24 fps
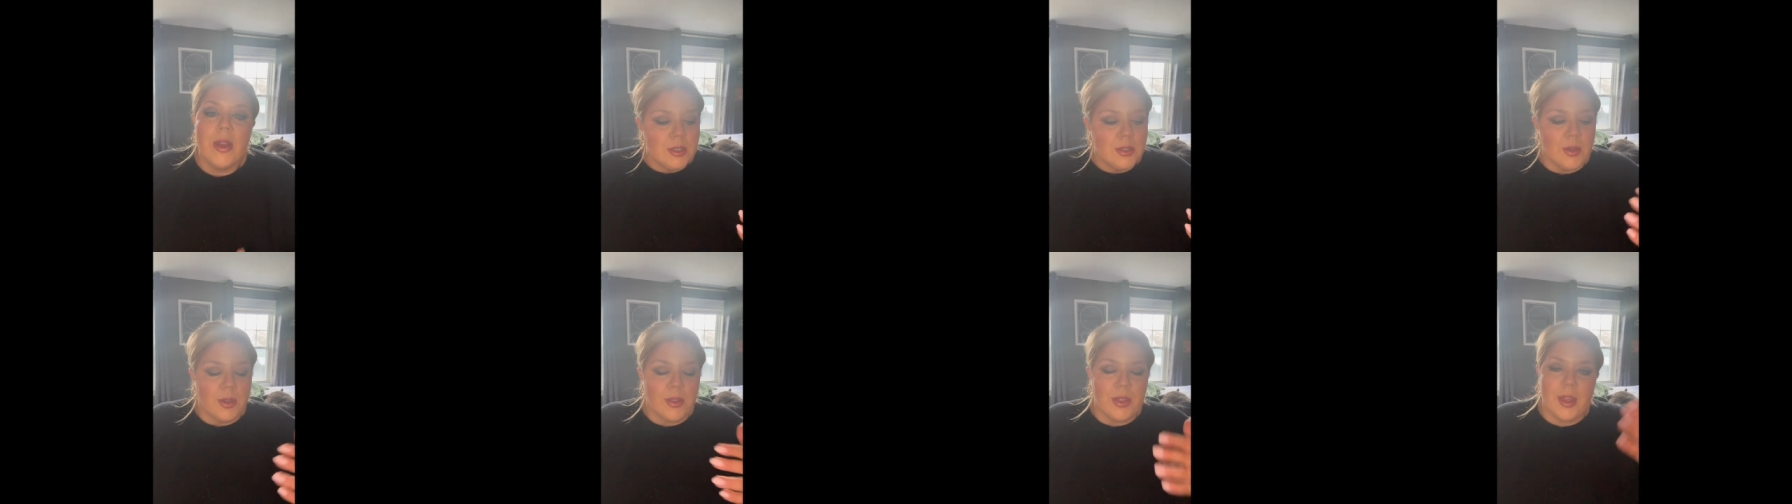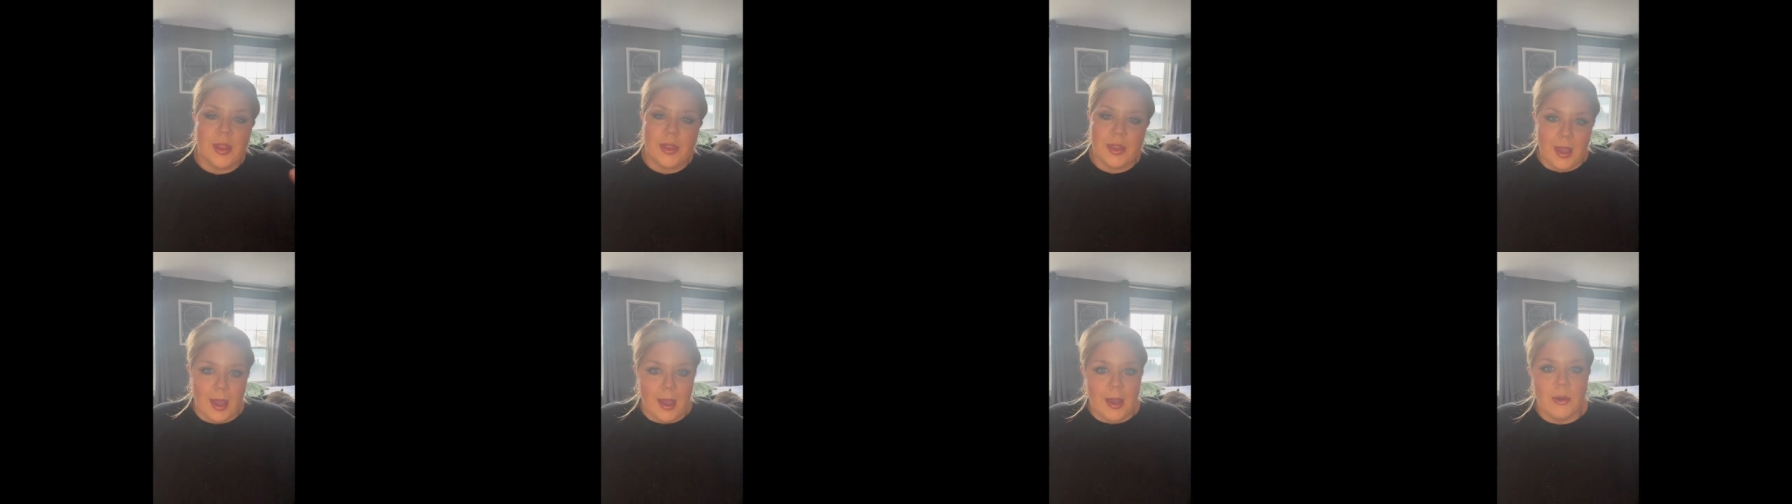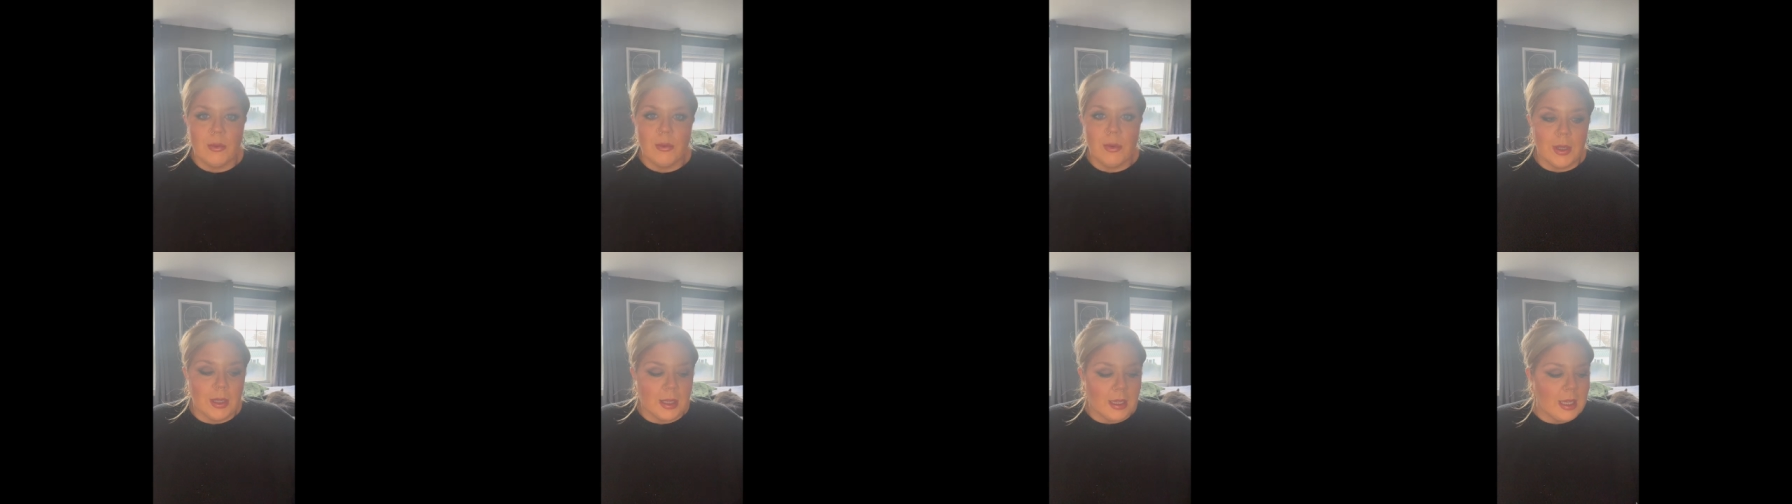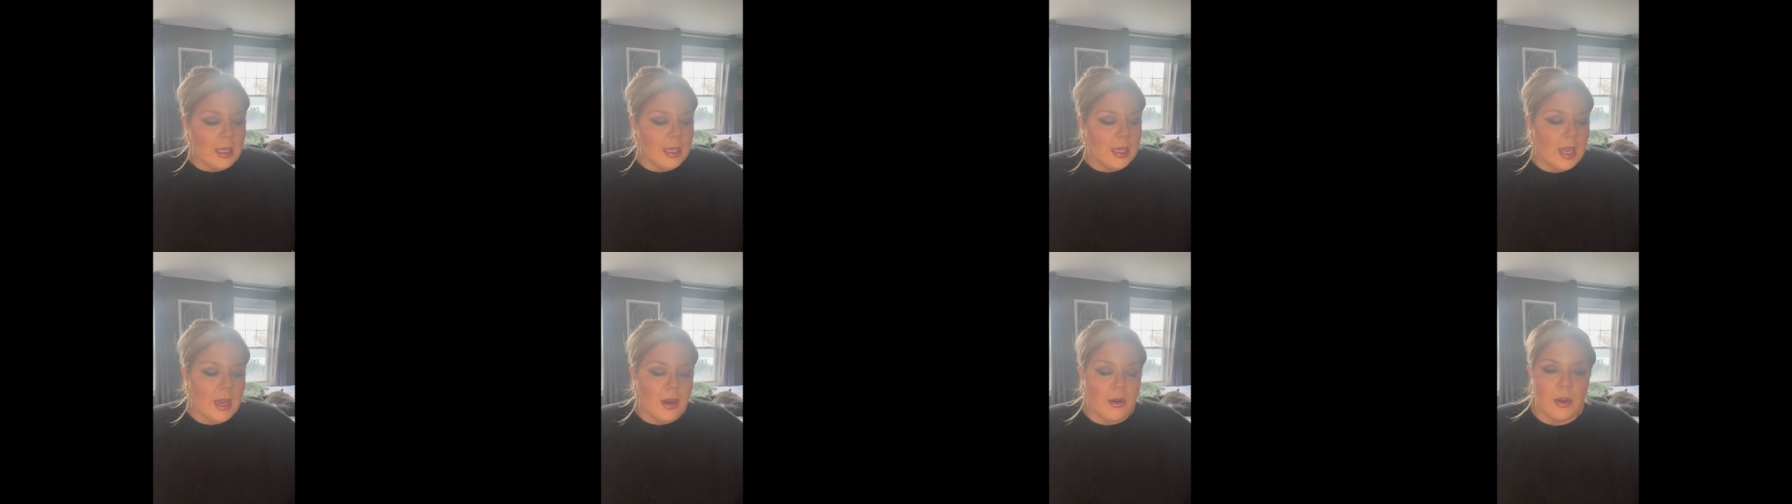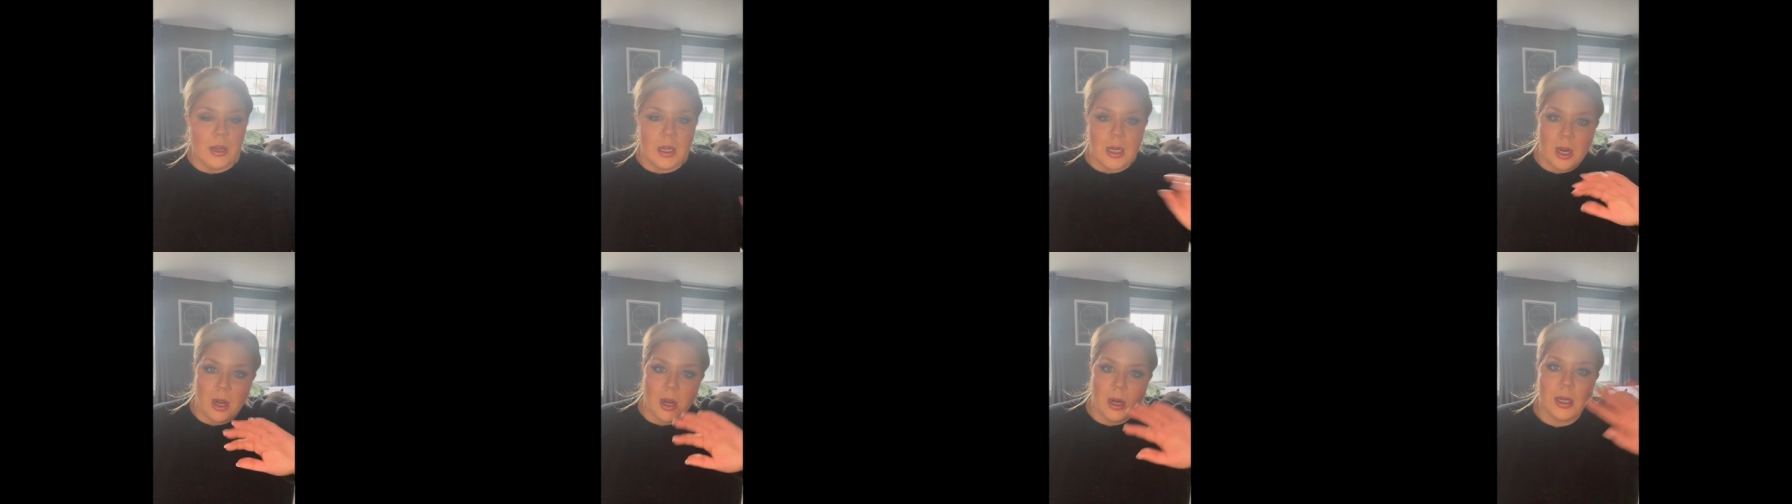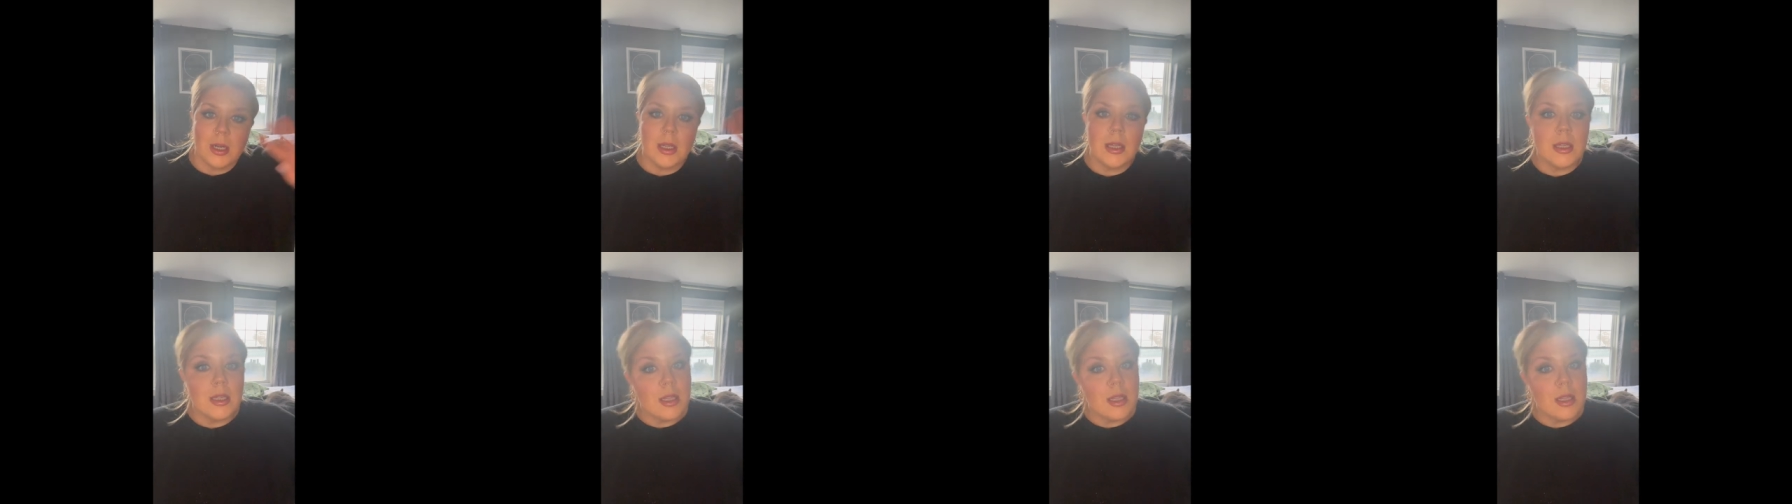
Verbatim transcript: So I think that really carried on